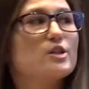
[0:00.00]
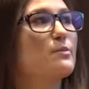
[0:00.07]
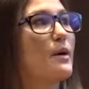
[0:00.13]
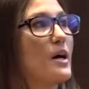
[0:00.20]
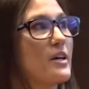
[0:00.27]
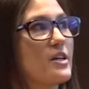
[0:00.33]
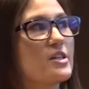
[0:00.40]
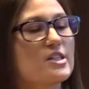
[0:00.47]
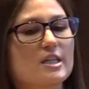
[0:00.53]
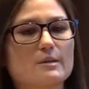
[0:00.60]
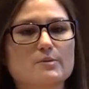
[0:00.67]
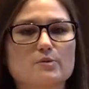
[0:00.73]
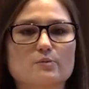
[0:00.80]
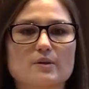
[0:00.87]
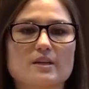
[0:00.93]
new
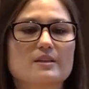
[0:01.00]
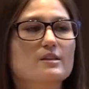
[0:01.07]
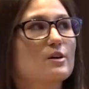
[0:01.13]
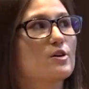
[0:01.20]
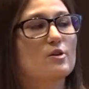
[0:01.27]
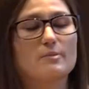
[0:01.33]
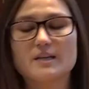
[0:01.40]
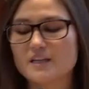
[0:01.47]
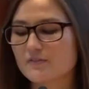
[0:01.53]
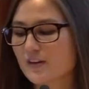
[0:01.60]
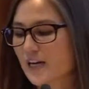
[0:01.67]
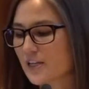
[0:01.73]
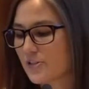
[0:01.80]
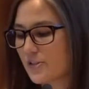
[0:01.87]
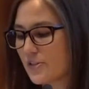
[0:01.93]
partnerships with local
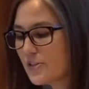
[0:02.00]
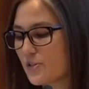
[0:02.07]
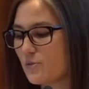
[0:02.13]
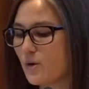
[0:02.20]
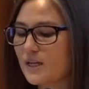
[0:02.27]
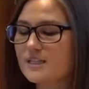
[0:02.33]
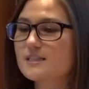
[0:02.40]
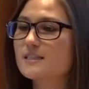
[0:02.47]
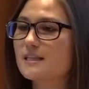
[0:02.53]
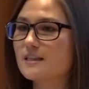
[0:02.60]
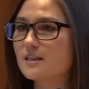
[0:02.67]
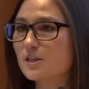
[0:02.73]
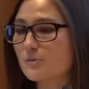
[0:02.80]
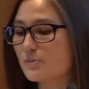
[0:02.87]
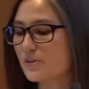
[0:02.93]
manufacturers who want to stay in
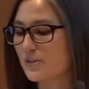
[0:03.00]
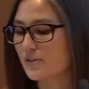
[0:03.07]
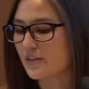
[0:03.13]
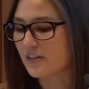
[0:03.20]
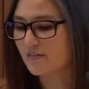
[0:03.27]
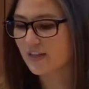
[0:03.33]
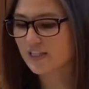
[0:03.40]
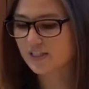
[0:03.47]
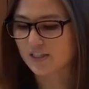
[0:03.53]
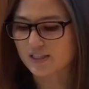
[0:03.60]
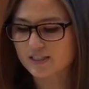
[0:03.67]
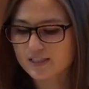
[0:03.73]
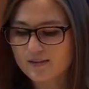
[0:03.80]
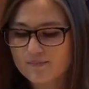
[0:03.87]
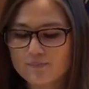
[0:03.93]
the loop with new
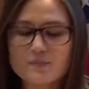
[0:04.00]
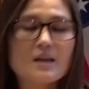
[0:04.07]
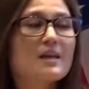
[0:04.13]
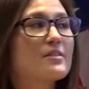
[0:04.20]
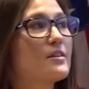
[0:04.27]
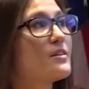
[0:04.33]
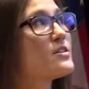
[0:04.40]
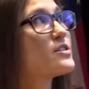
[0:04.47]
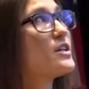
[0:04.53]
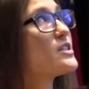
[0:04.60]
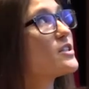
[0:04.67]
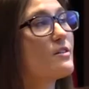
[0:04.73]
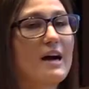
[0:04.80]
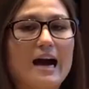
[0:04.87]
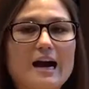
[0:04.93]
innovations. Then there's
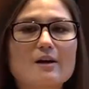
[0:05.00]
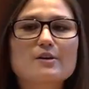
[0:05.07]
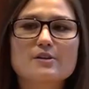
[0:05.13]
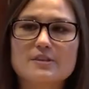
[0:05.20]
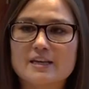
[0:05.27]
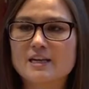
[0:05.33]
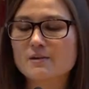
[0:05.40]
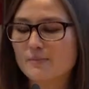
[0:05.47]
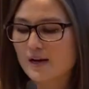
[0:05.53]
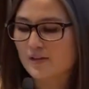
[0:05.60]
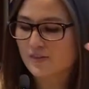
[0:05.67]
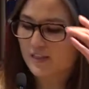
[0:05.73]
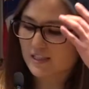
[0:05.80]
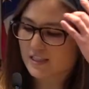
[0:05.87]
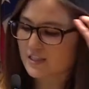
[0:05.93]
also how to think
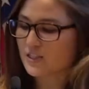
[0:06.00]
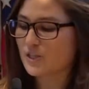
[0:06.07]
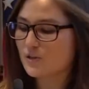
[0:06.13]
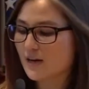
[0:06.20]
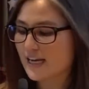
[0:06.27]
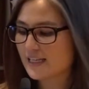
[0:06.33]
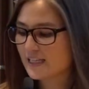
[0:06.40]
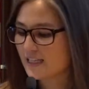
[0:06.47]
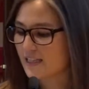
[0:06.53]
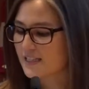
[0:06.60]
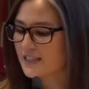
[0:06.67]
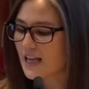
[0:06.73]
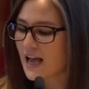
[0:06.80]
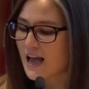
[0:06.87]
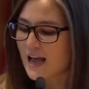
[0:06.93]
about these new ideas.
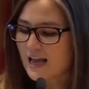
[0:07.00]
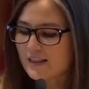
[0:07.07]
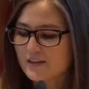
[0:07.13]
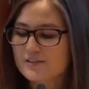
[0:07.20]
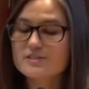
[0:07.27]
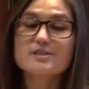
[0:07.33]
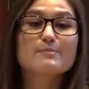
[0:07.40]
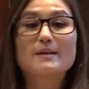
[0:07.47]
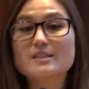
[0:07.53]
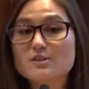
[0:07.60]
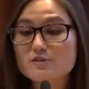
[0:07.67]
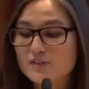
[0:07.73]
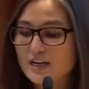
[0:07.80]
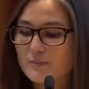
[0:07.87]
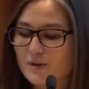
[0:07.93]
And there's this
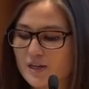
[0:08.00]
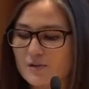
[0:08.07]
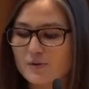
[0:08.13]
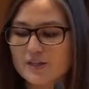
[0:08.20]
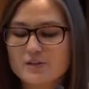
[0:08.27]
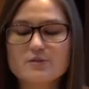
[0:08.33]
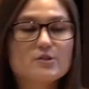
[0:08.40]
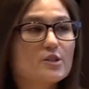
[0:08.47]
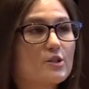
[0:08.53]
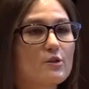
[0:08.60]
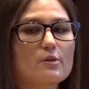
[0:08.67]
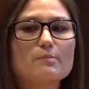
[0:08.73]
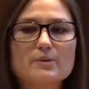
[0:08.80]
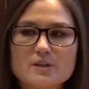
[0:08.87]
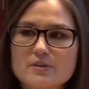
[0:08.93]
mental framework where you do
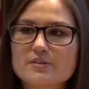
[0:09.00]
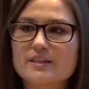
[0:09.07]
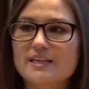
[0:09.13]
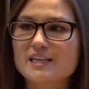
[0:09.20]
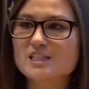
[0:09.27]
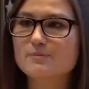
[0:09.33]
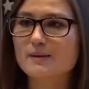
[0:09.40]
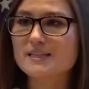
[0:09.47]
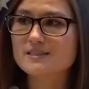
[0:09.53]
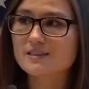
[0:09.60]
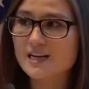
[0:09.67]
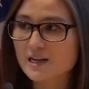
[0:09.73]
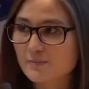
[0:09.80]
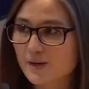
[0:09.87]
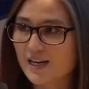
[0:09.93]
or build things based on
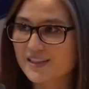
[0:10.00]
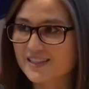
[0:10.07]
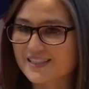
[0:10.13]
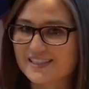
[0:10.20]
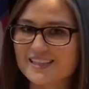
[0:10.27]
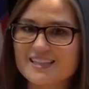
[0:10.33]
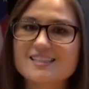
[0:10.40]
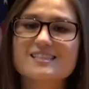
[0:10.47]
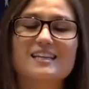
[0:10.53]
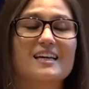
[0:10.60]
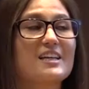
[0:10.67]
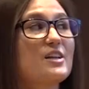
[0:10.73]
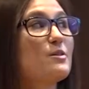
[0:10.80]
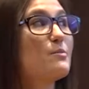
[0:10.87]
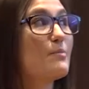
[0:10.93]
a hypothesis,
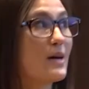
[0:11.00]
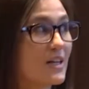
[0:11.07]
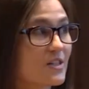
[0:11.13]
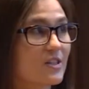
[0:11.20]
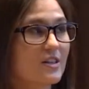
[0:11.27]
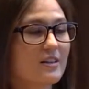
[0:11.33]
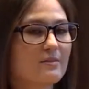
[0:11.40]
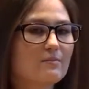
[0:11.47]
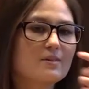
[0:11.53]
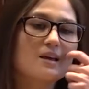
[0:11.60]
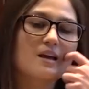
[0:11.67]
and you measure